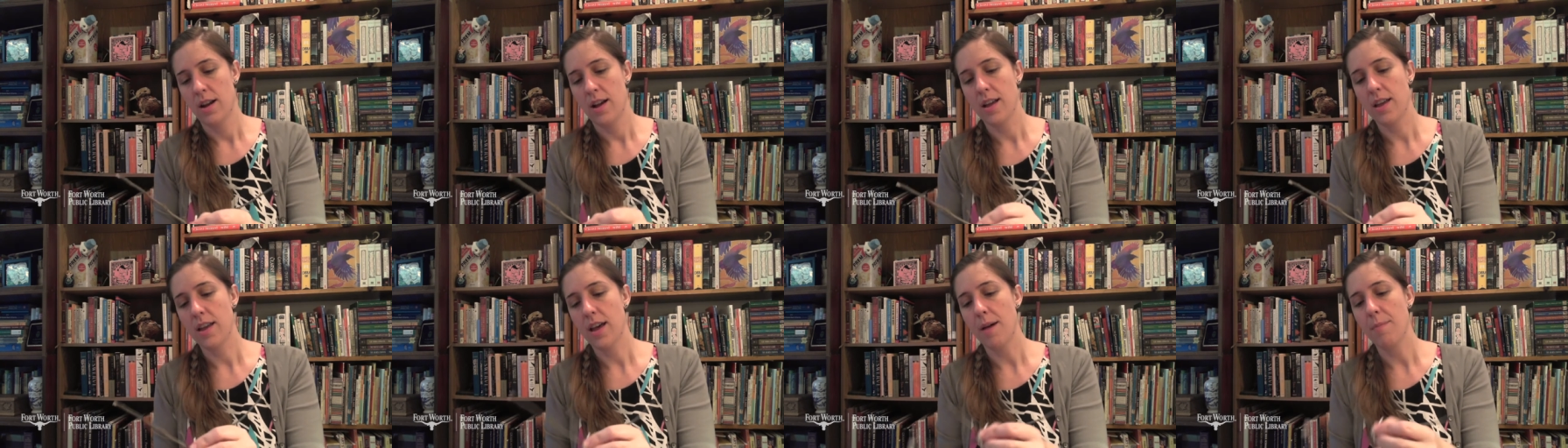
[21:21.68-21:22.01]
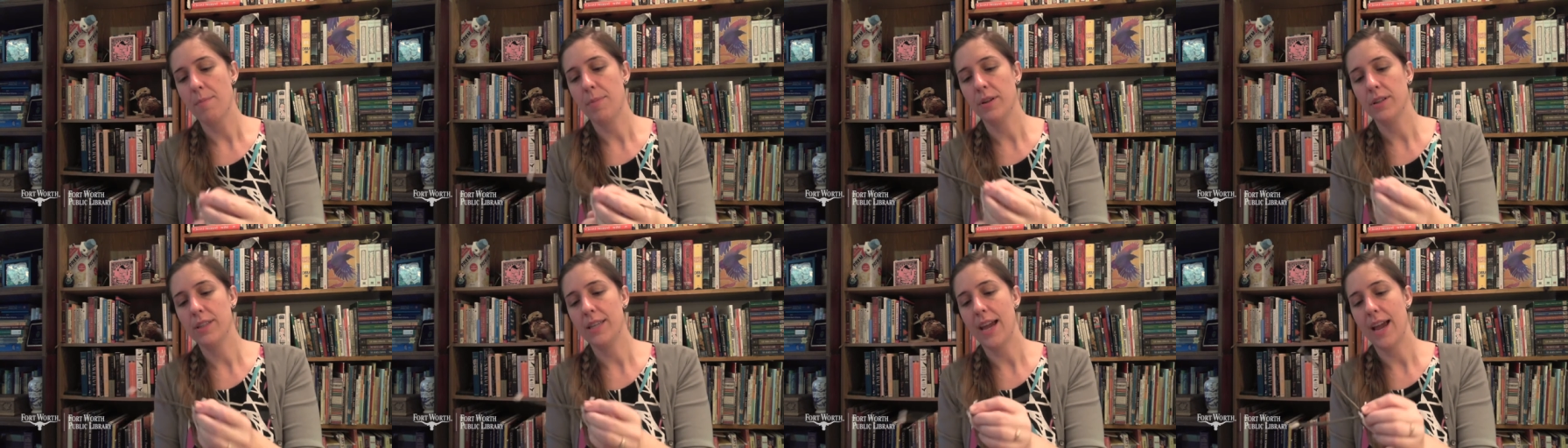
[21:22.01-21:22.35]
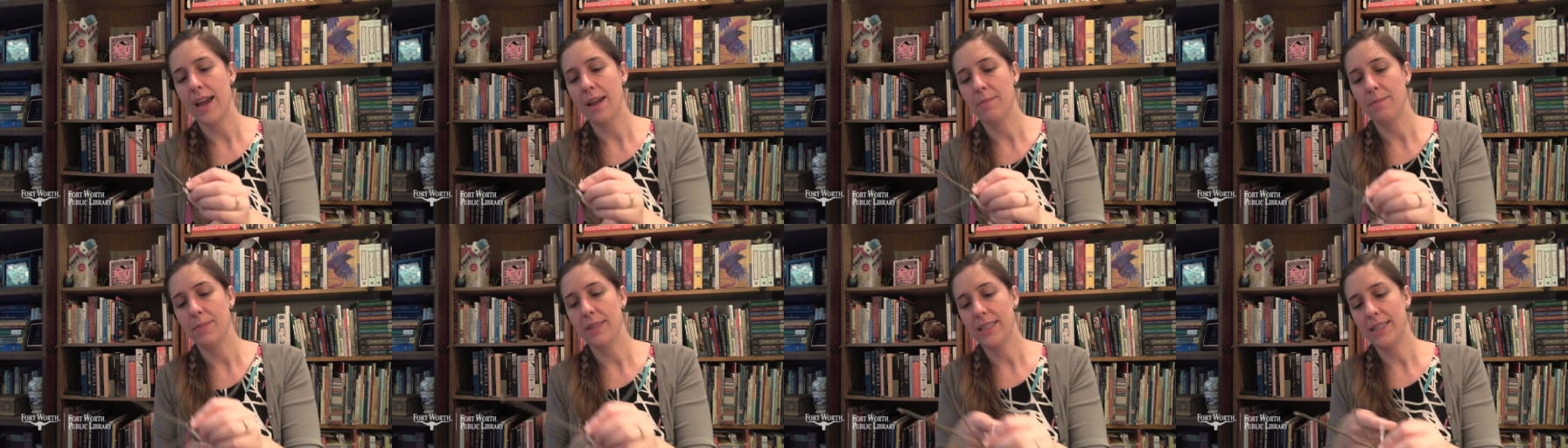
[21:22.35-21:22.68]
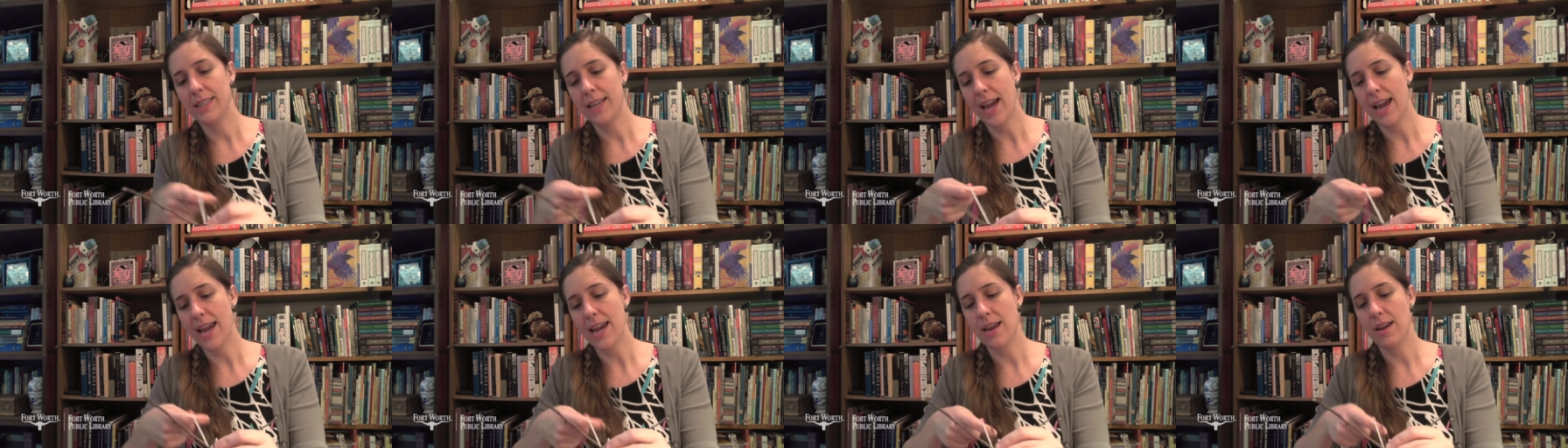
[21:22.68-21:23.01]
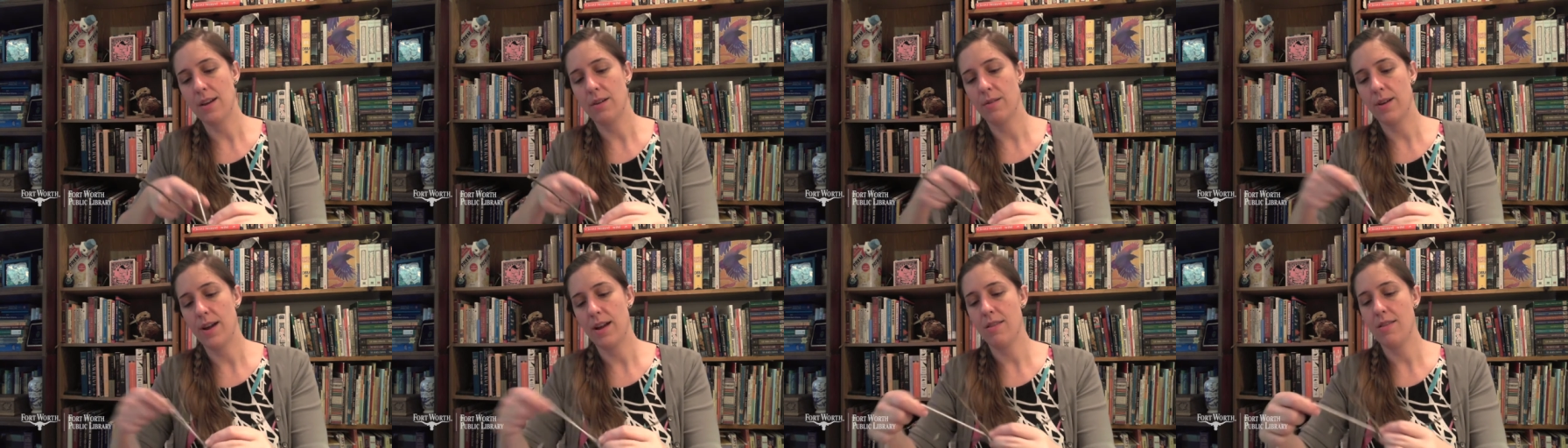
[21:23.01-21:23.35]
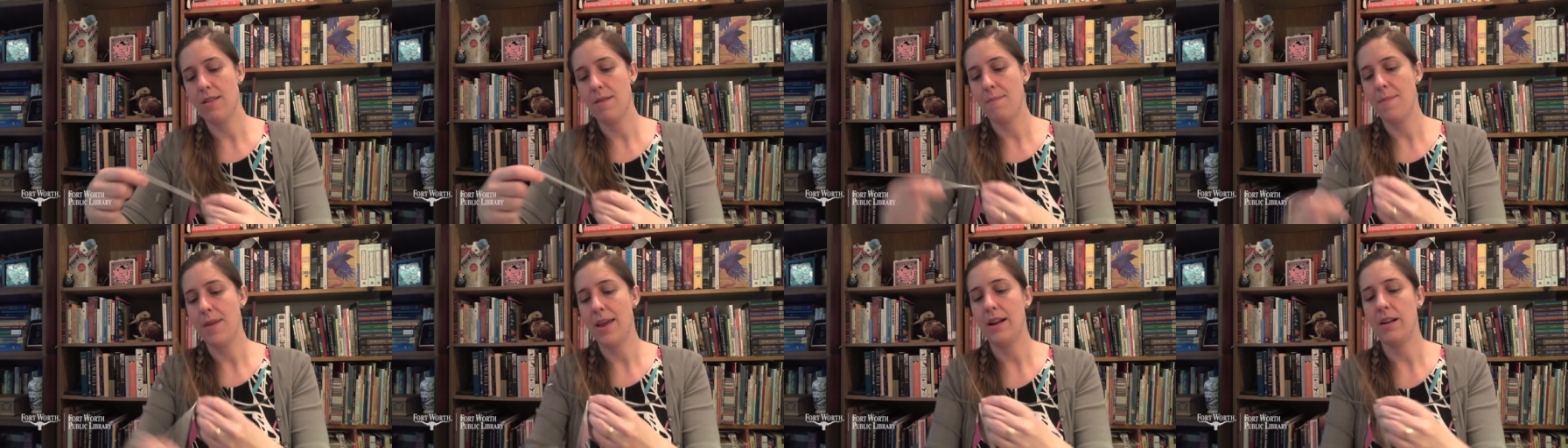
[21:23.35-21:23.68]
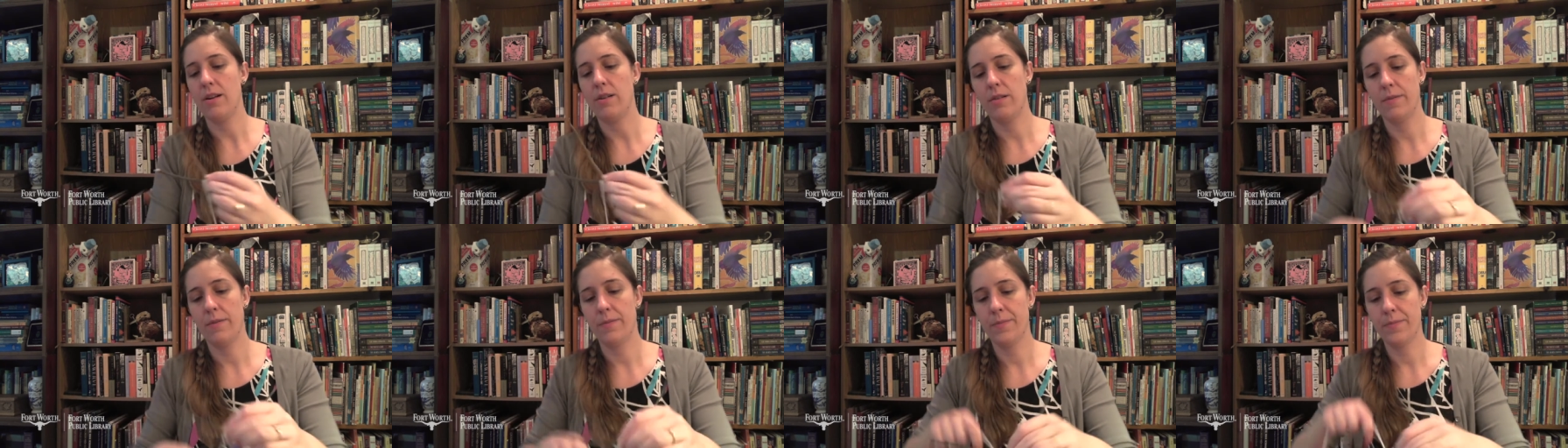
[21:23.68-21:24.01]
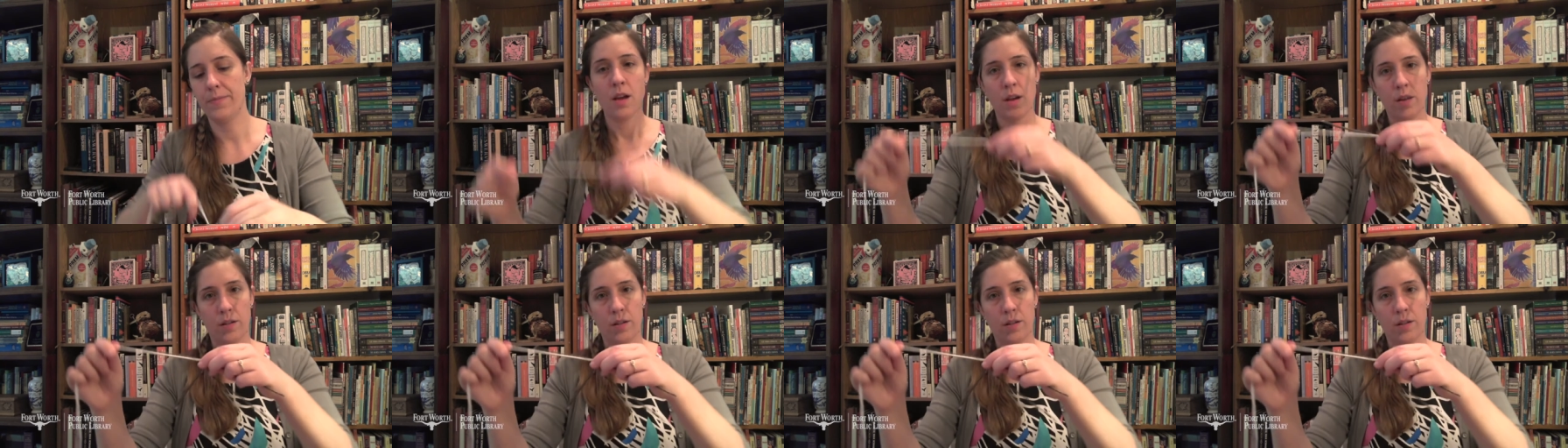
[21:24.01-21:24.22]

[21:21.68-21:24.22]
a couple times tight around the middle